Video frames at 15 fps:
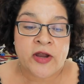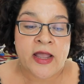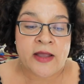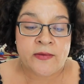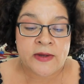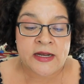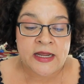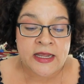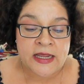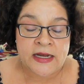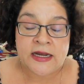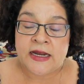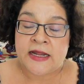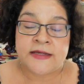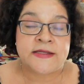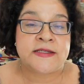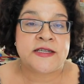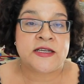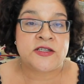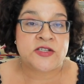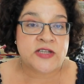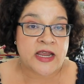I went ahead and I
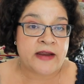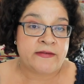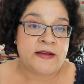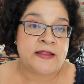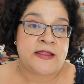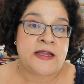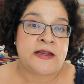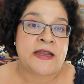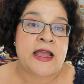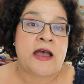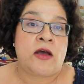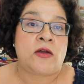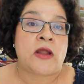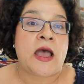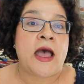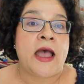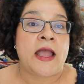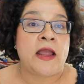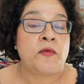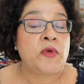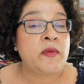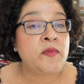stitched everything down,
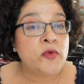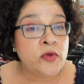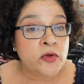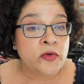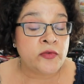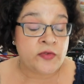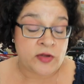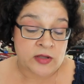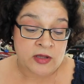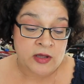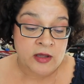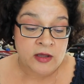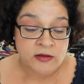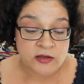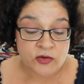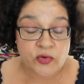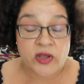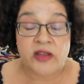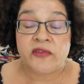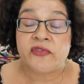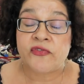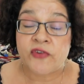I removed the
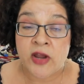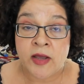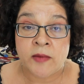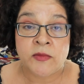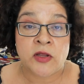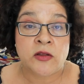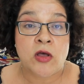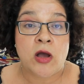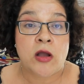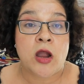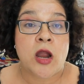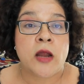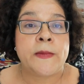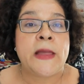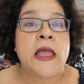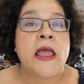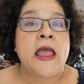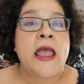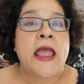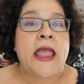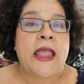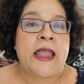quilt from the long arm
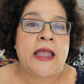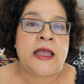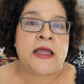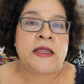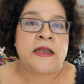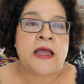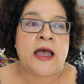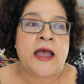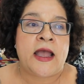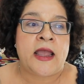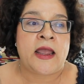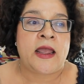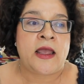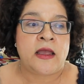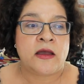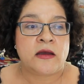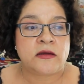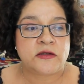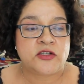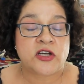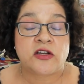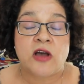and I
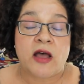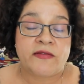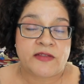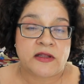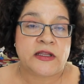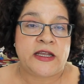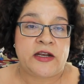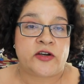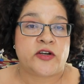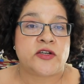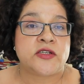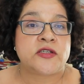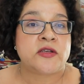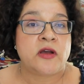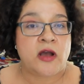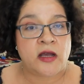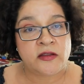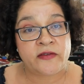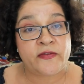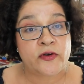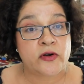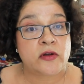took off the leaders on
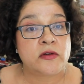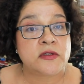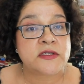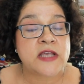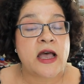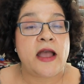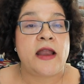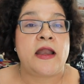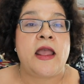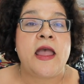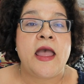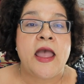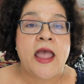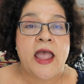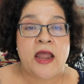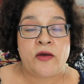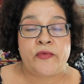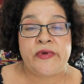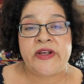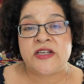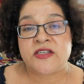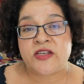the vertical side
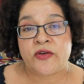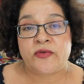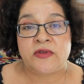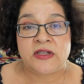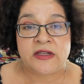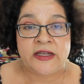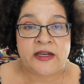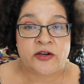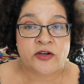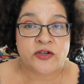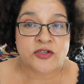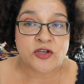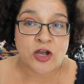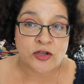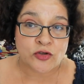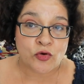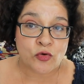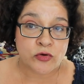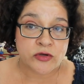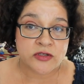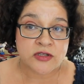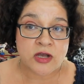and sewed the leaders on the
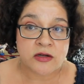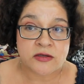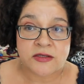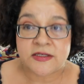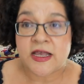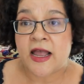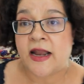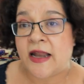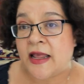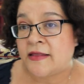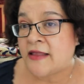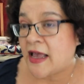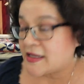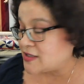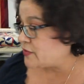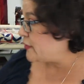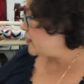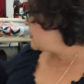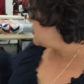horizontal side and that's where